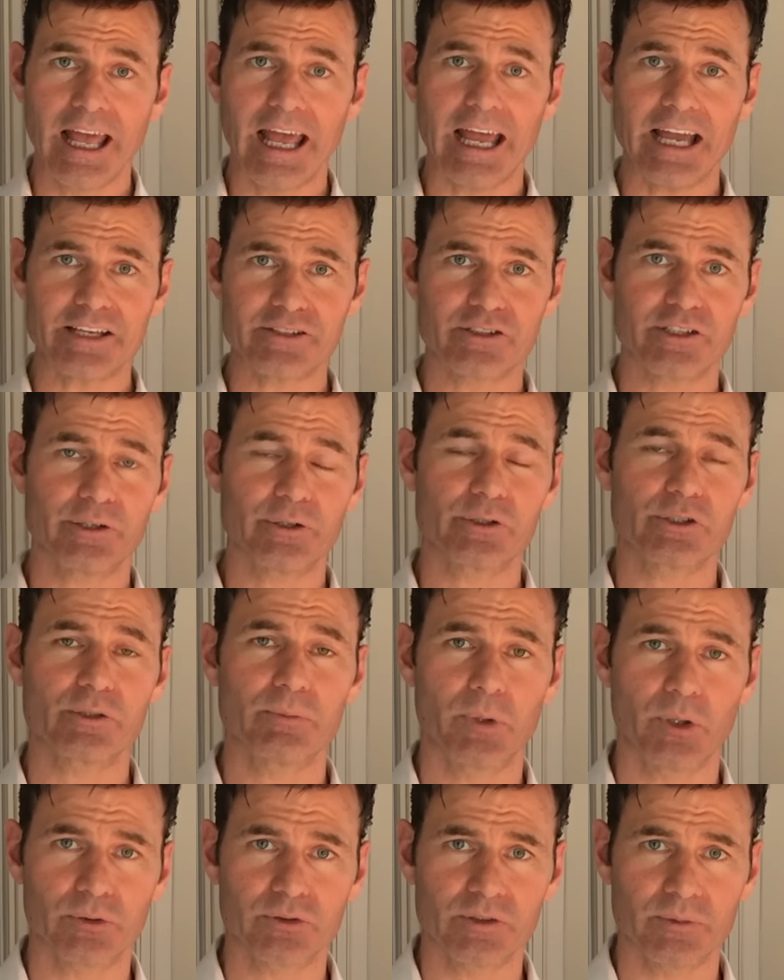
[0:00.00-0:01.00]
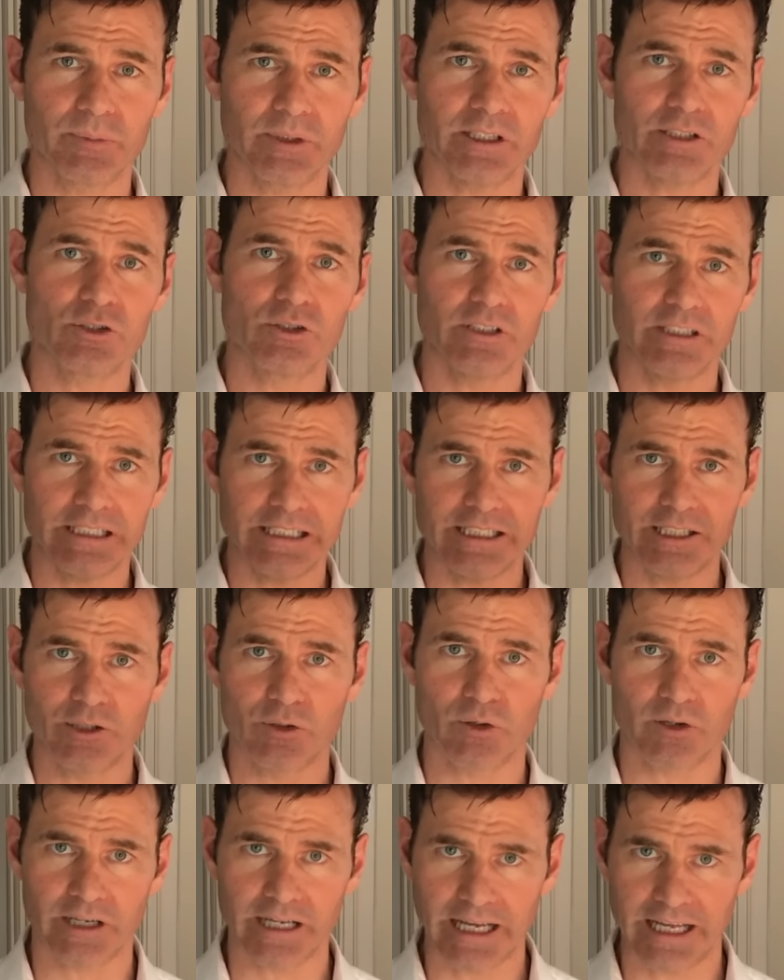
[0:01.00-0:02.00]
as they were supposed to be eating
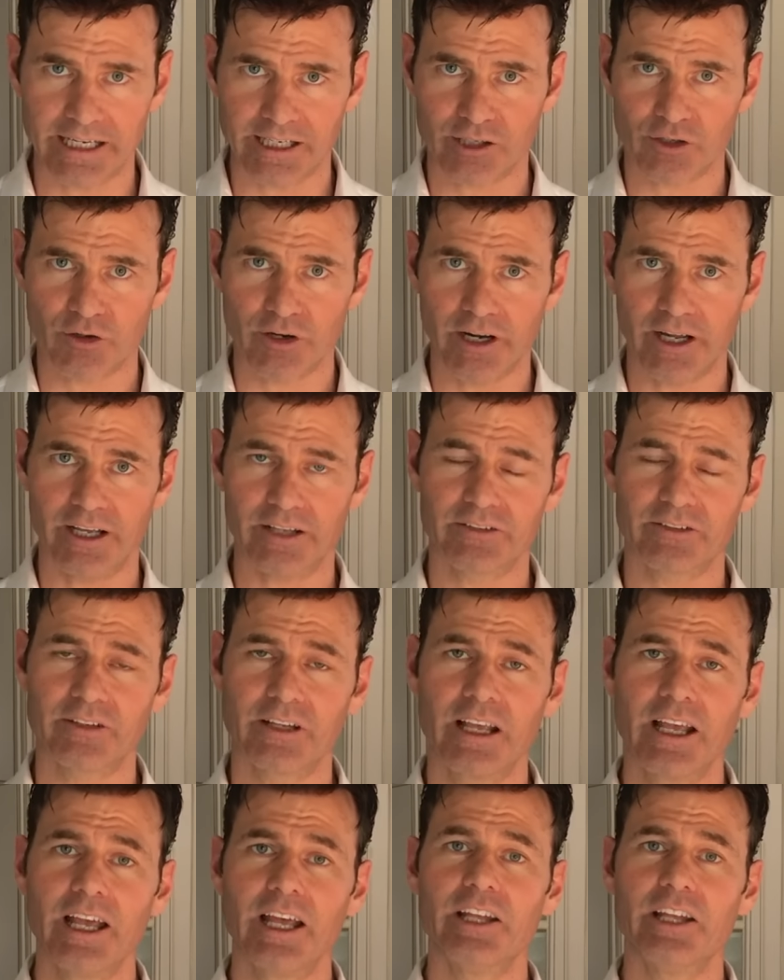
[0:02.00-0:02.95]
organic grass.